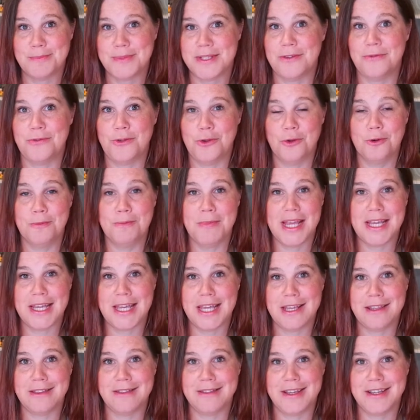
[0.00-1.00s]
if you're
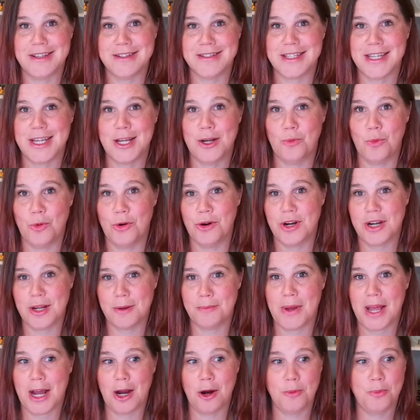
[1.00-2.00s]
making things in Word
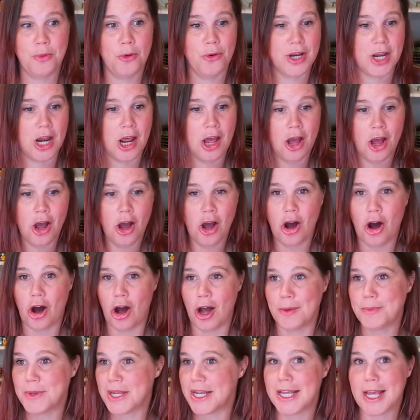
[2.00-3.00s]
and PowerPoint.
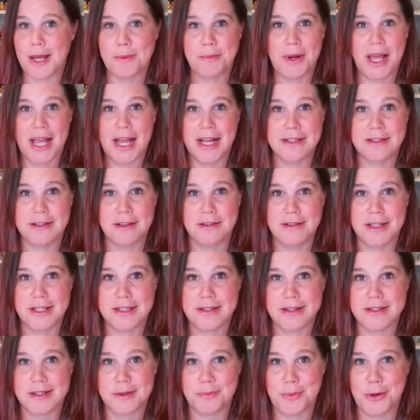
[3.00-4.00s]
I'm going to get my hands on
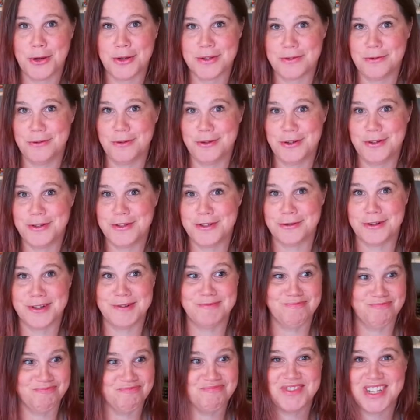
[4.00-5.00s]
this as a personal user
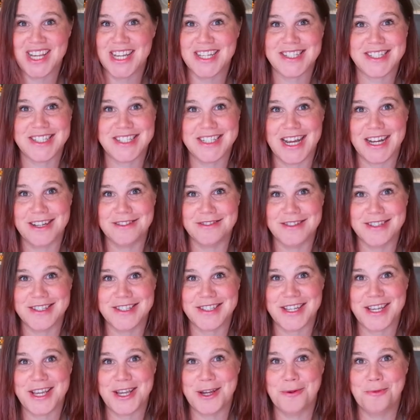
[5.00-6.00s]
and test it out and
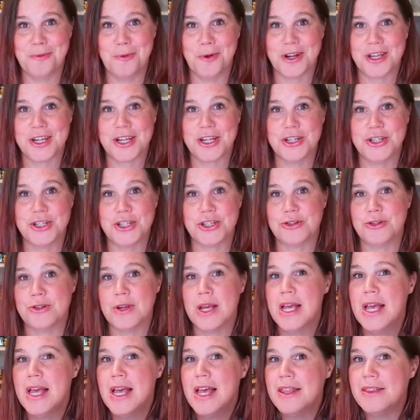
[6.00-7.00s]
see what it can
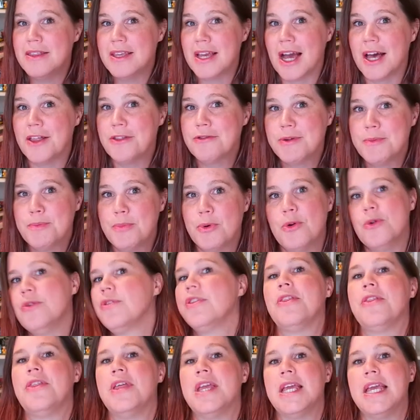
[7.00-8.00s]
do. The other
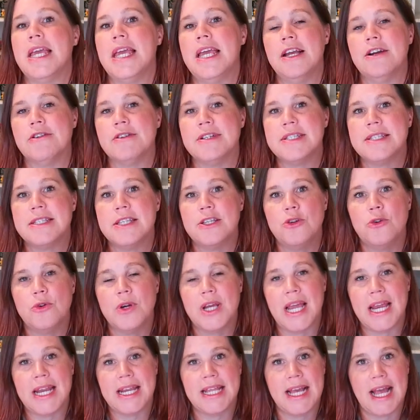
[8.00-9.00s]
important thing here is that you're
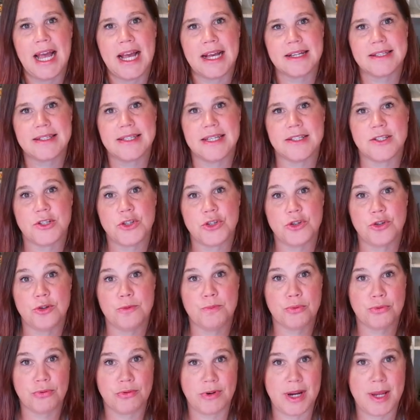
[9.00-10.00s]
getting access to
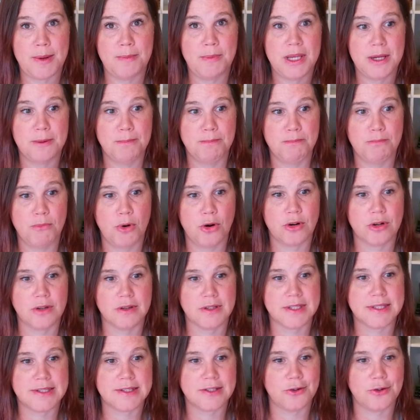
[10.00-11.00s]
premium
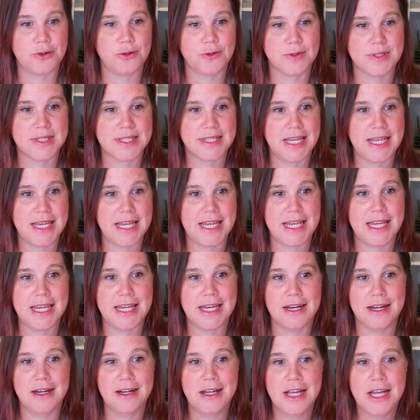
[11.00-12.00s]
models. So you'll see
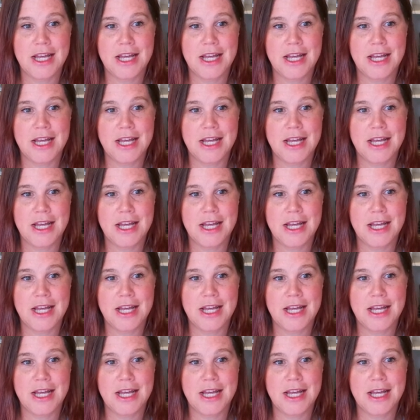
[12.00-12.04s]
here